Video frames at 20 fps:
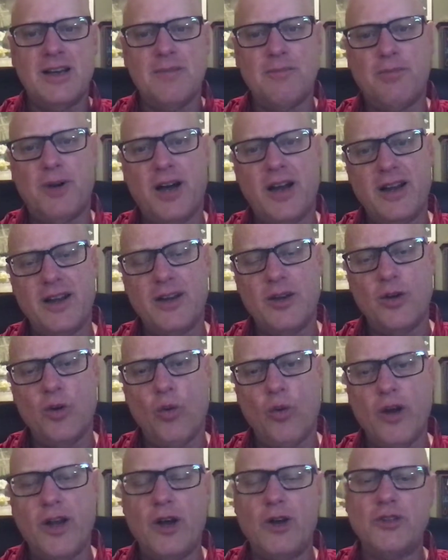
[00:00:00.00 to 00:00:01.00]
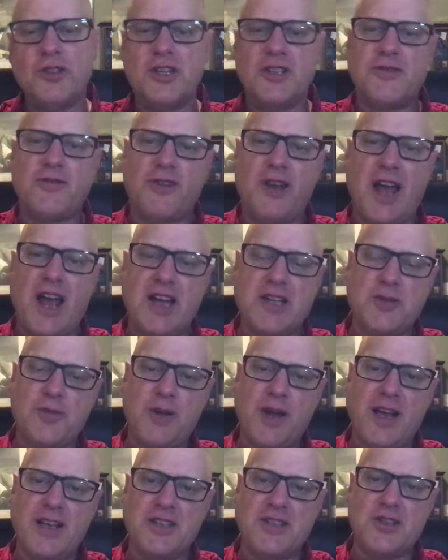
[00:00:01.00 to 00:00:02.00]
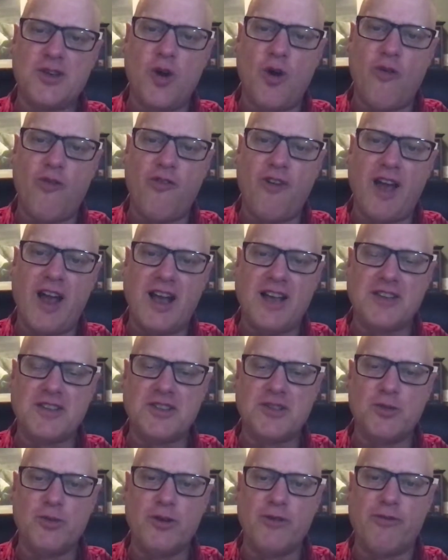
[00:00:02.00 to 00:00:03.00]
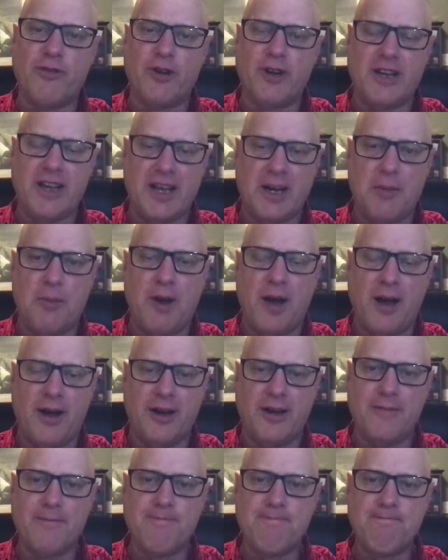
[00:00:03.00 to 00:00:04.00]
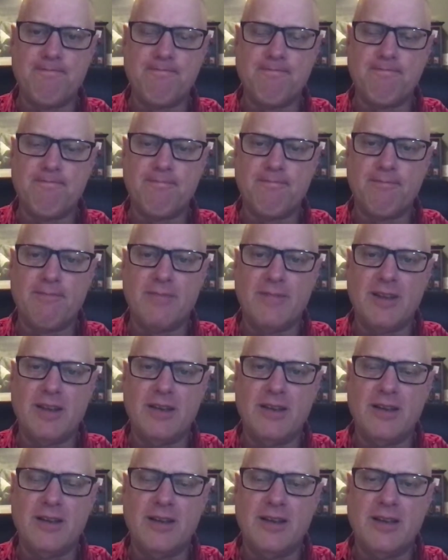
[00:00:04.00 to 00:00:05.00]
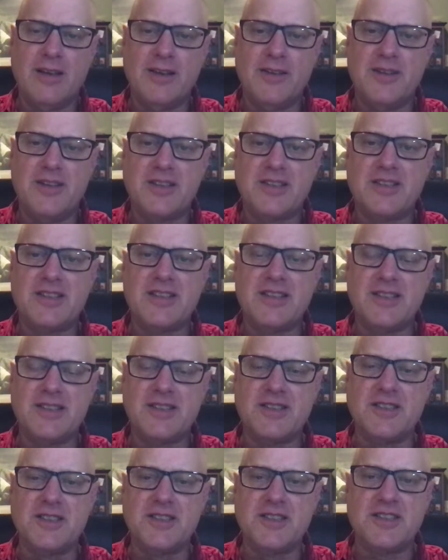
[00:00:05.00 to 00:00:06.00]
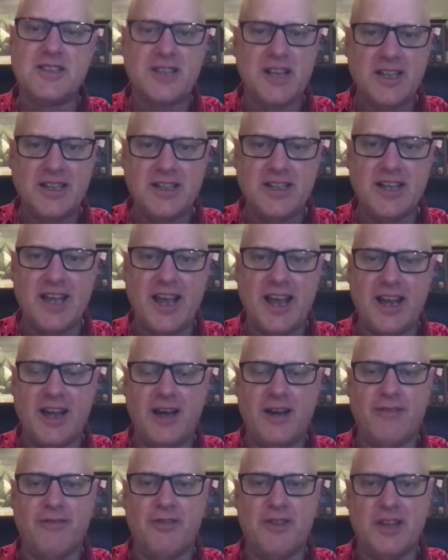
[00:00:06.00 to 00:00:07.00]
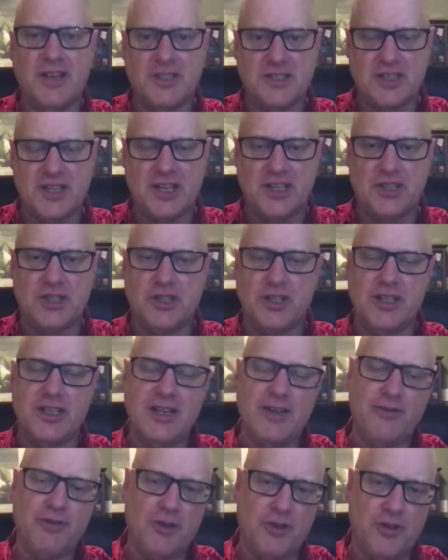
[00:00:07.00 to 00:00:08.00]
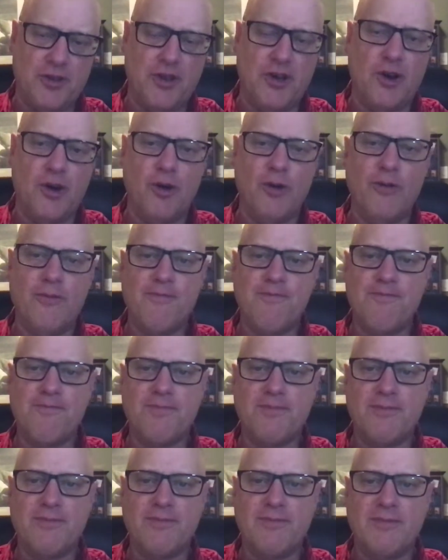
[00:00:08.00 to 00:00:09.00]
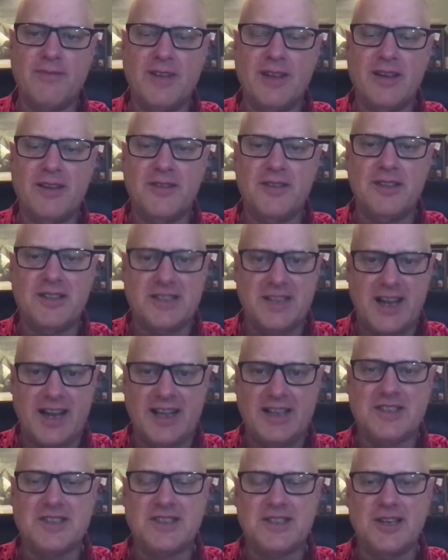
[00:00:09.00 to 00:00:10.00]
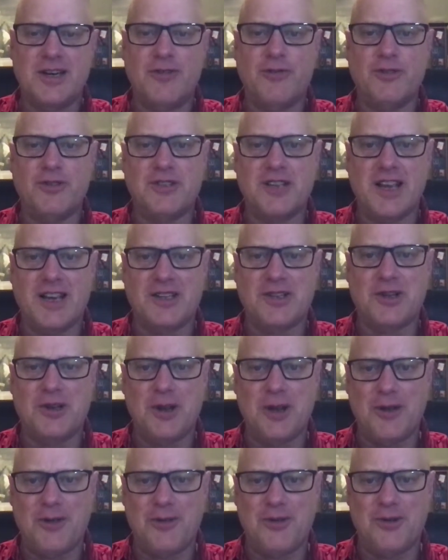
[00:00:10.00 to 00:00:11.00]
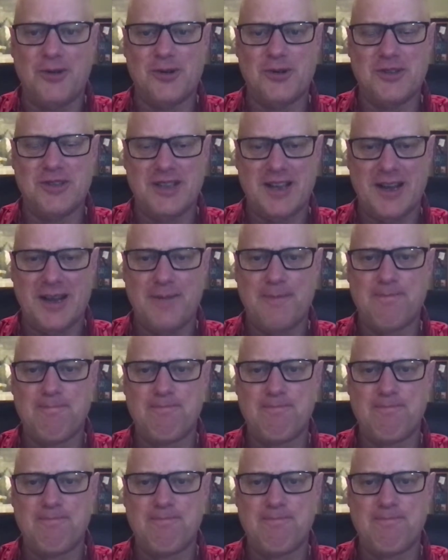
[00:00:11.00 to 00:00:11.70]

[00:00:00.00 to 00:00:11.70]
But we don't just flash past so fast that we forget about it. This is the Sunday of the Ascension, even though the day itself was actually on Thursday.